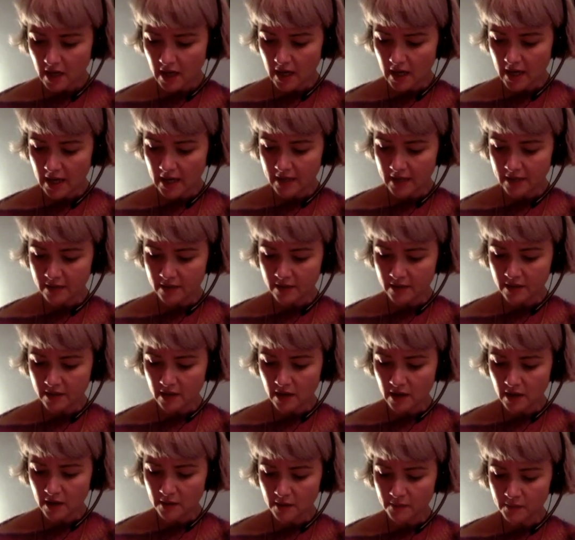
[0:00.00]
And
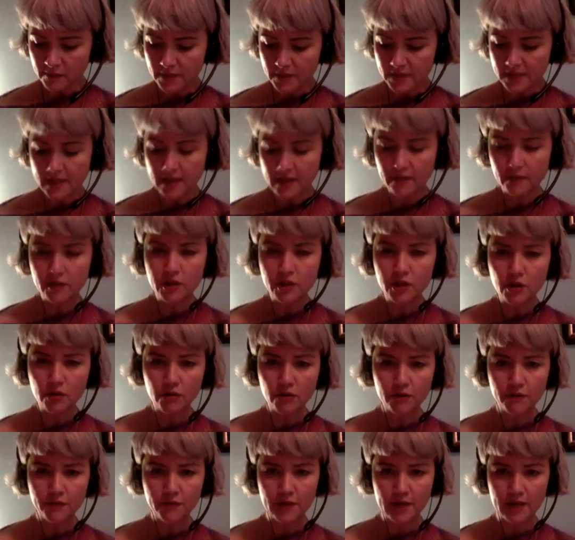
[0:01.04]
um, the sacred
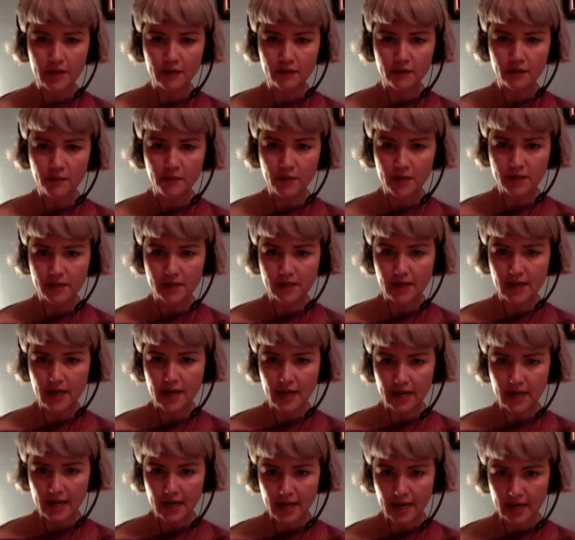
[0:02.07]
geography, the Mircea
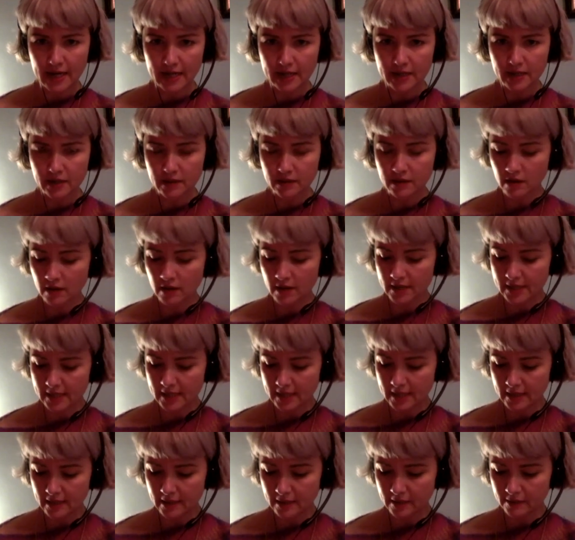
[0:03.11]
Eliade
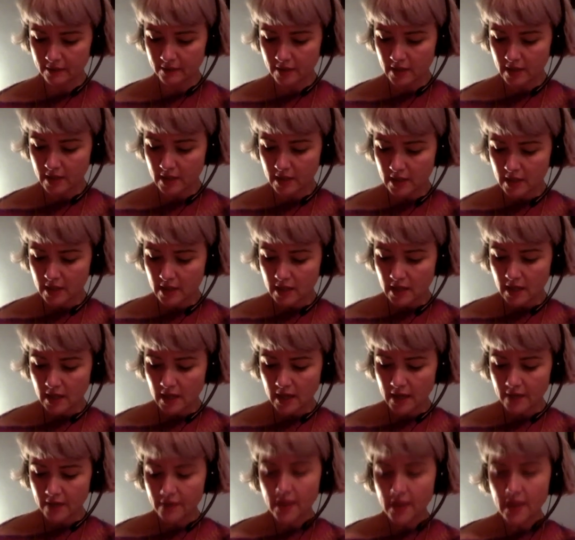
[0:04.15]
idea.
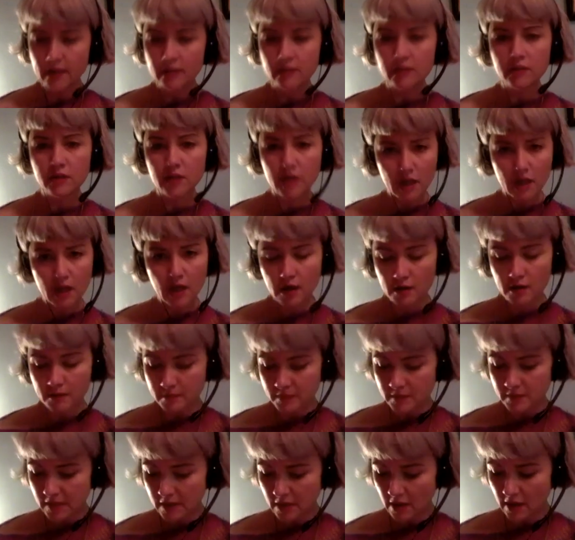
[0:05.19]
And then
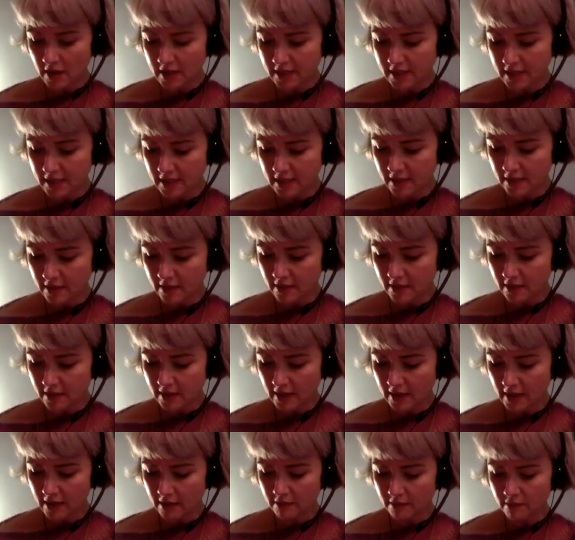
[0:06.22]
Durkheim's idea that
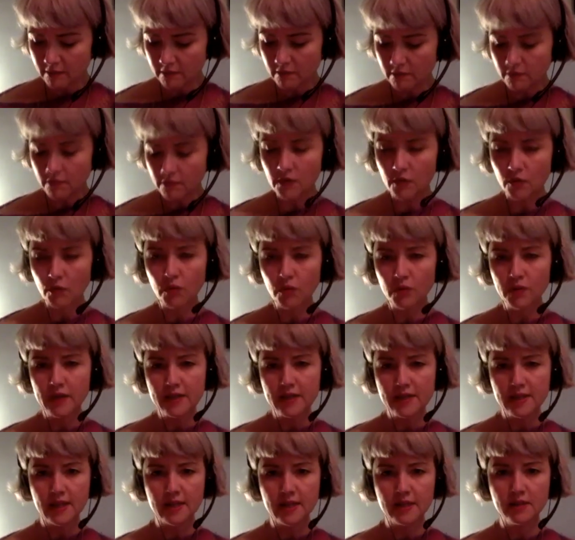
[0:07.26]
they're, that all
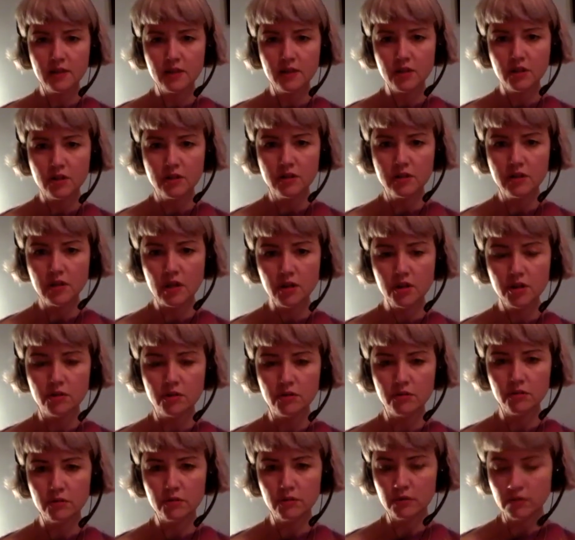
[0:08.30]
these things are just
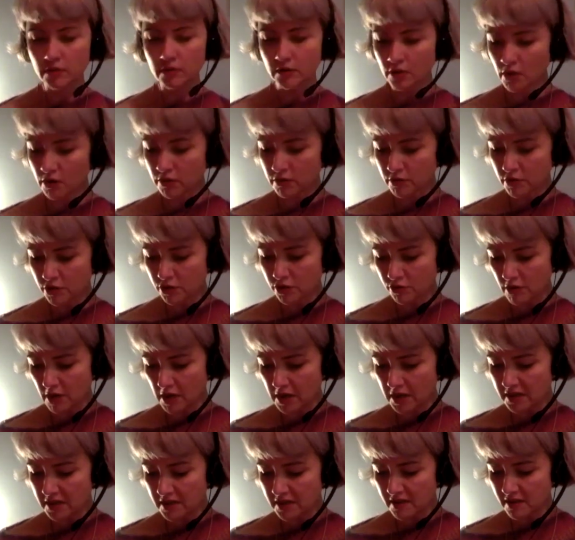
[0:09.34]
social
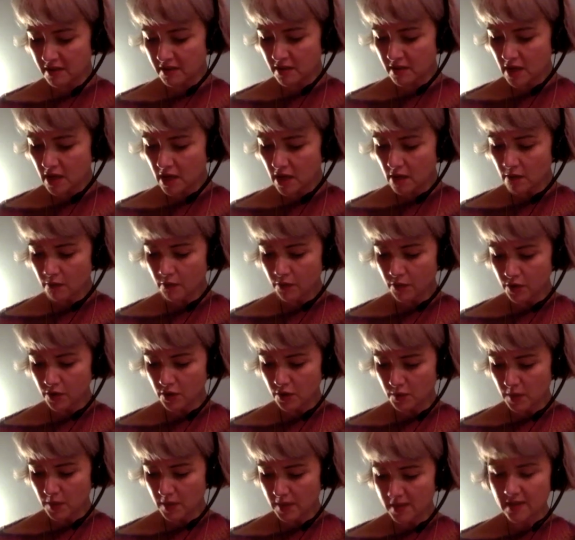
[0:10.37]
constructs
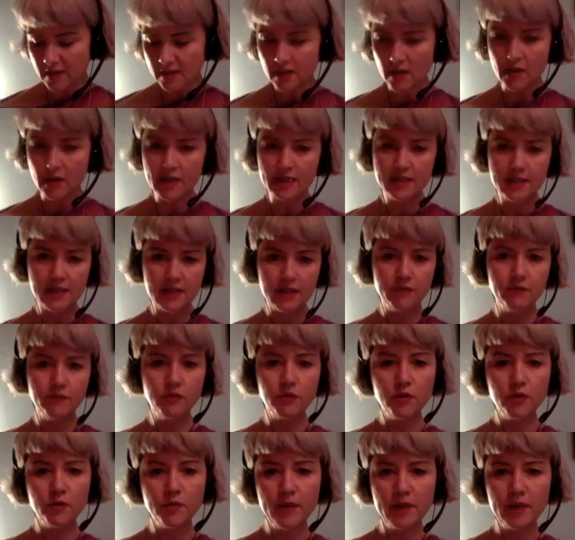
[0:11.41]
produced by society
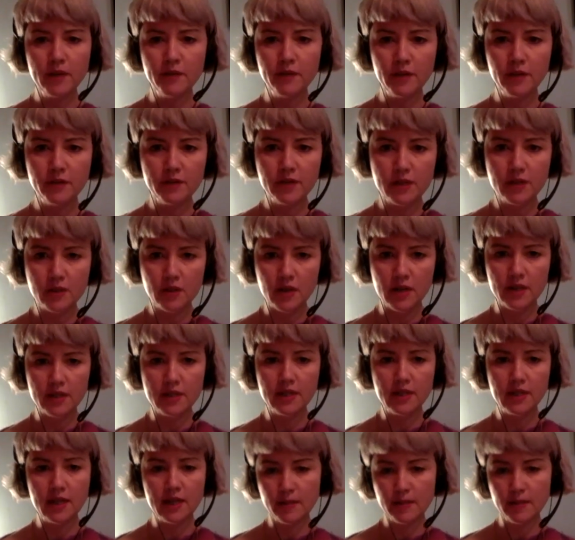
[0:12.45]
for the benefit of
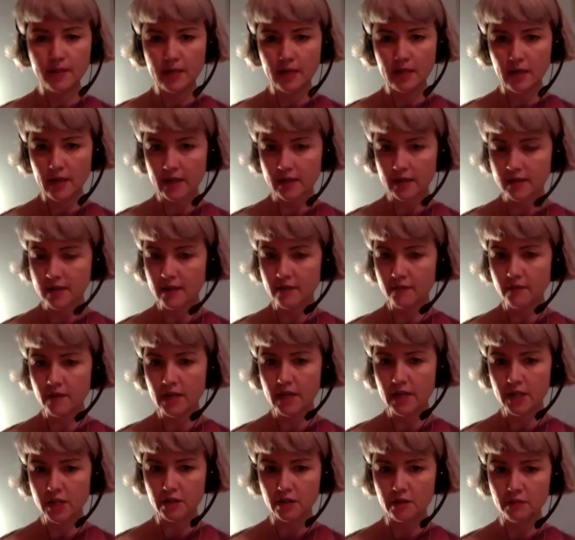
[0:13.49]
society, a little bit like, say,
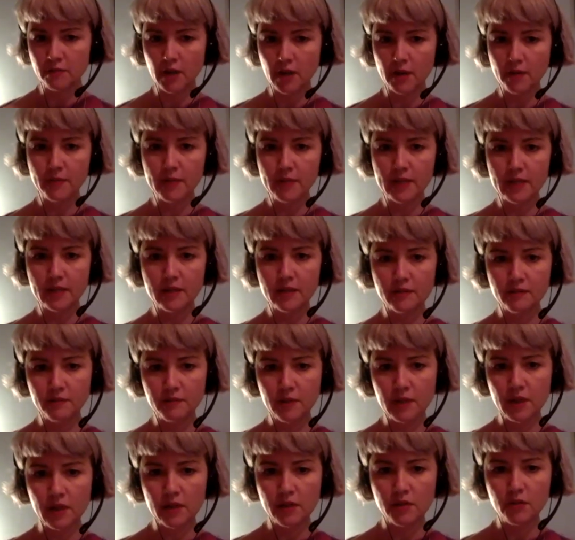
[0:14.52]
religion might be to,
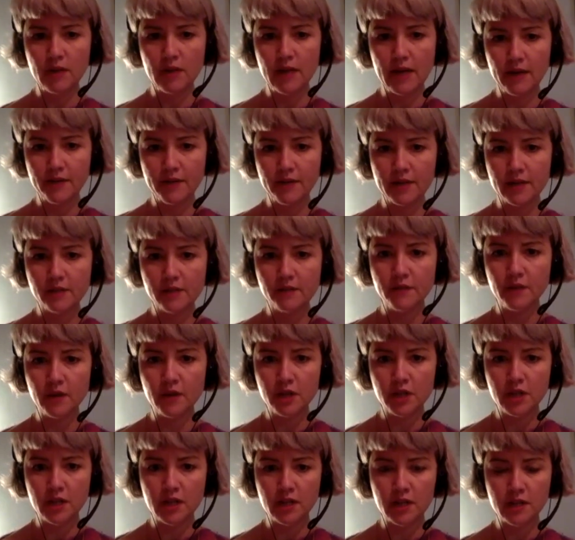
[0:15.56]
you know, to allow things to
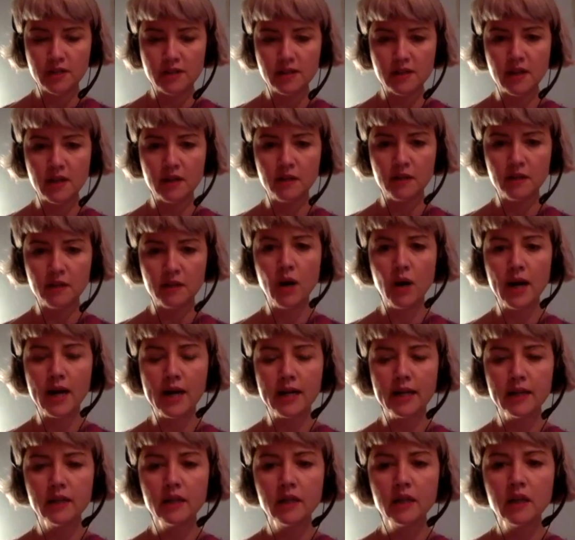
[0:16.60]
function in a certain
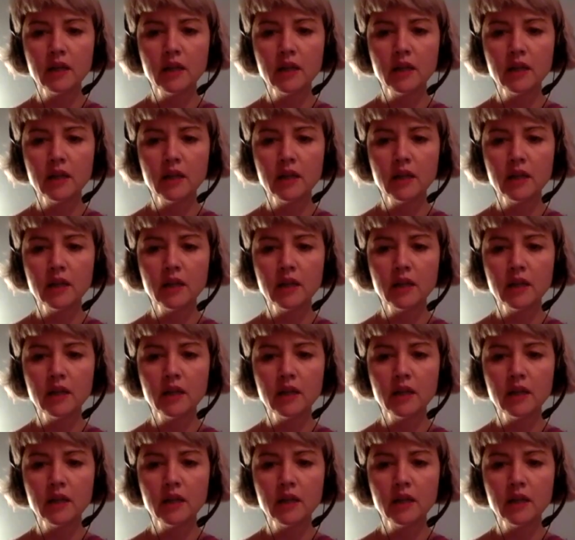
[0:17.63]
way.